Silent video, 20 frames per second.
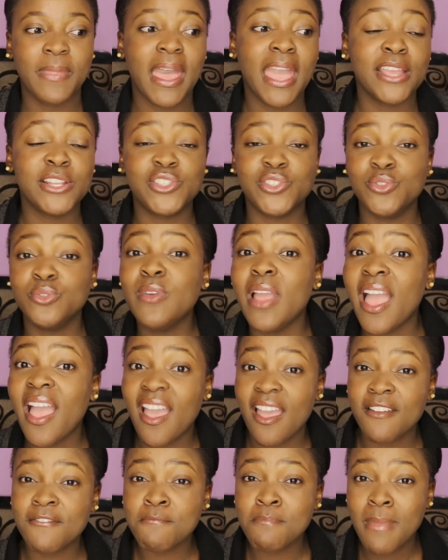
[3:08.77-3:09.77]
I do
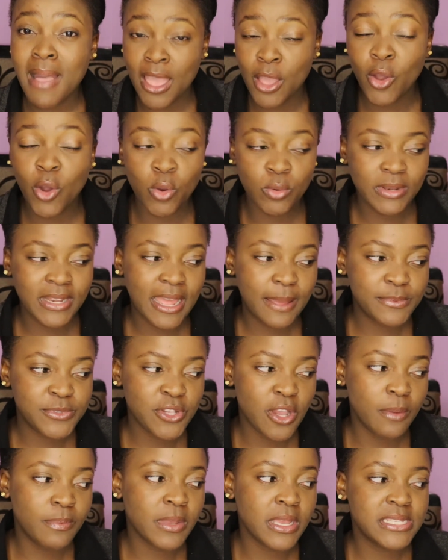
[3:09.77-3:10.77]
have my own
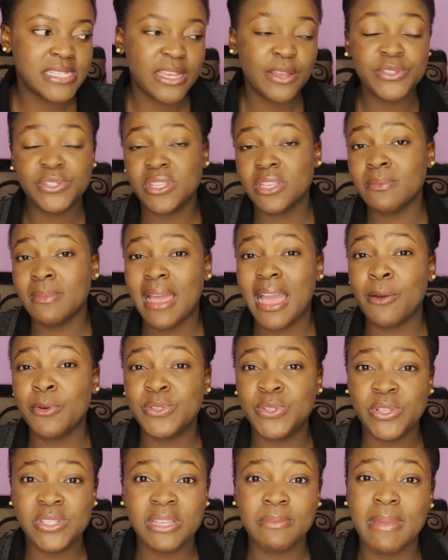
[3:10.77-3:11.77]
laptop because I was using I
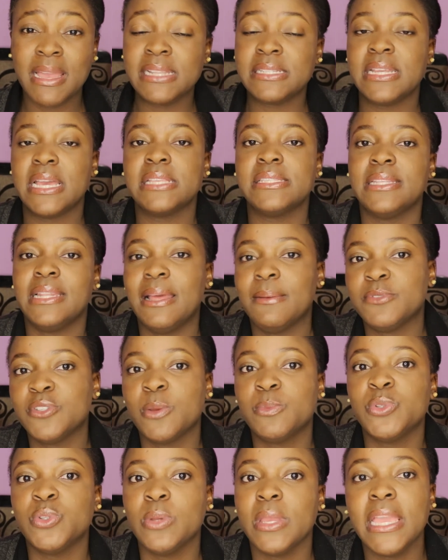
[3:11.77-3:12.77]
was using my dad's
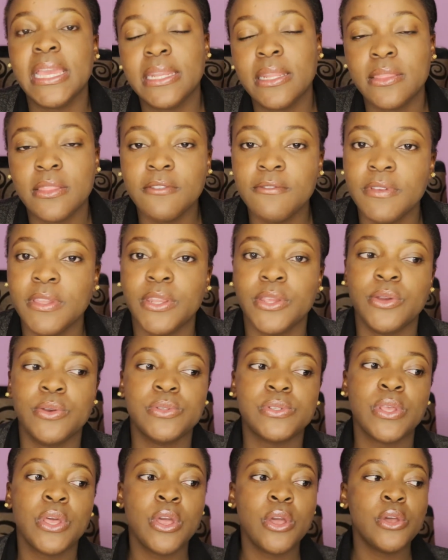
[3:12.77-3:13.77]
laptop to edit the
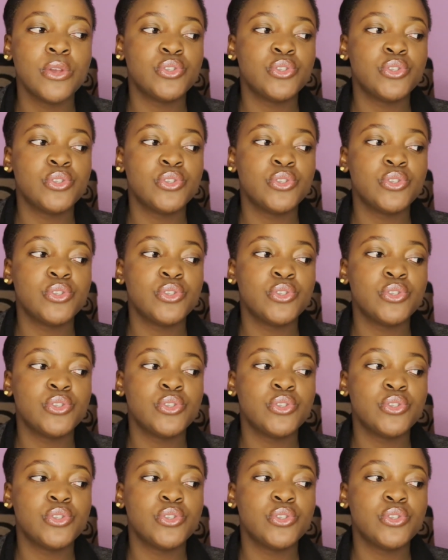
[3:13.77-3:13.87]
videos